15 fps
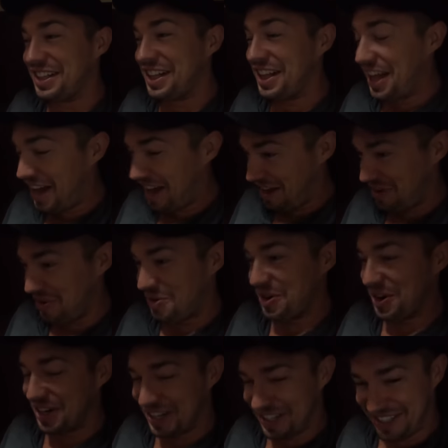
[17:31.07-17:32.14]
a lot of
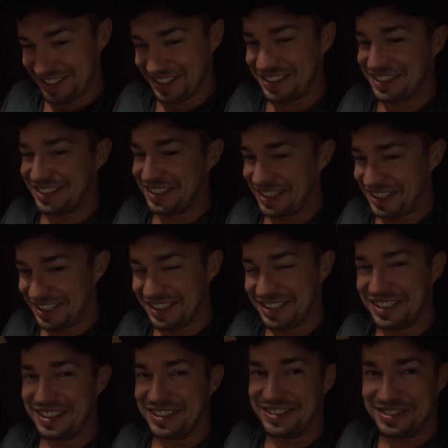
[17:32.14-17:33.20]
work. Yeah,
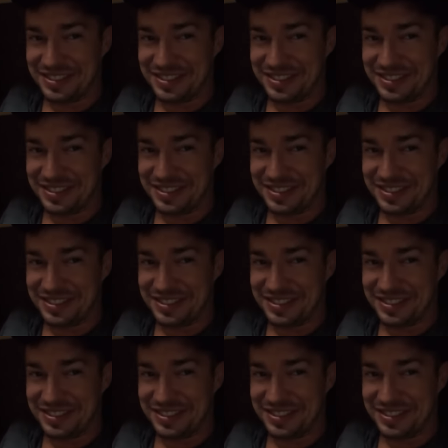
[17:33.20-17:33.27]
yeah.